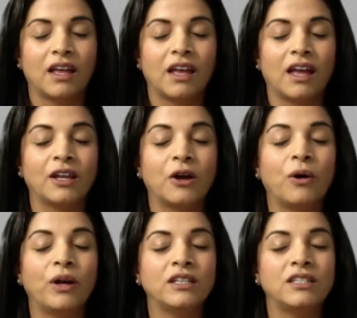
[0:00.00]
and
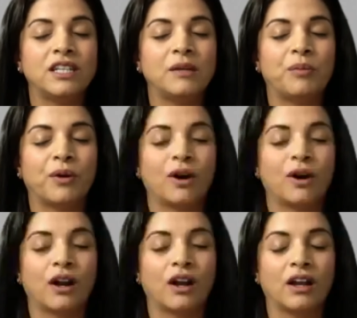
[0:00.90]
going
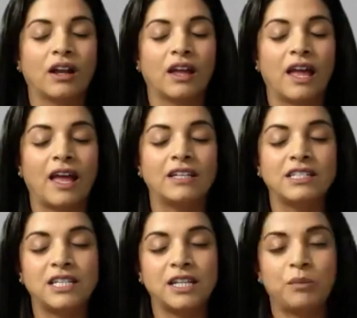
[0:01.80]
deeper and
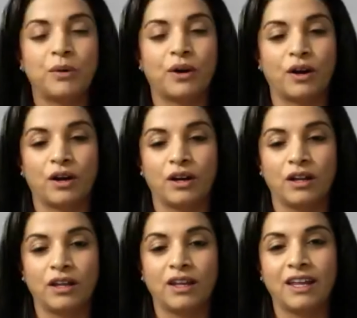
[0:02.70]
deeper
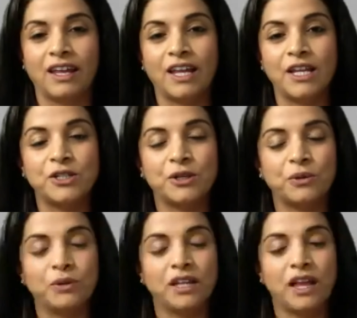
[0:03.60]
into
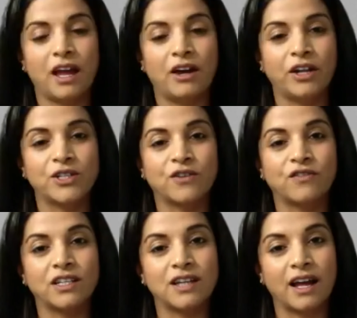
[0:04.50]
the areas of the
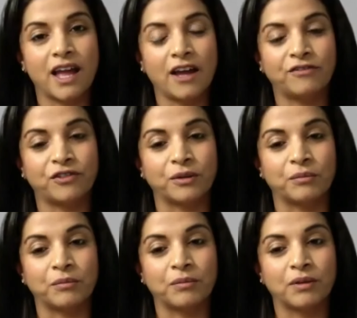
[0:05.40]

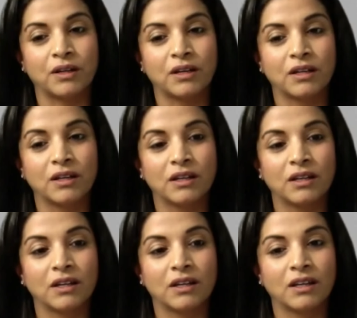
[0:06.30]
diaphragm,
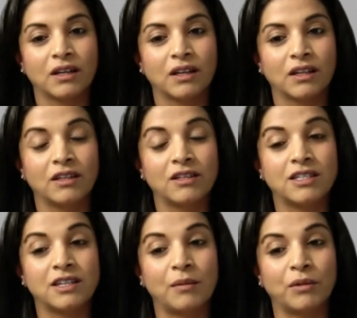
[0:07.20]
the
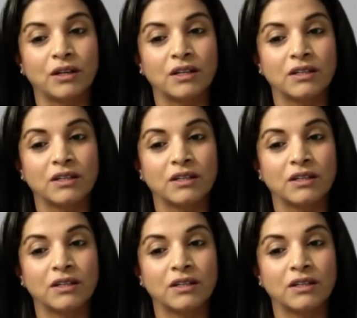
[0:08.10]
stomach,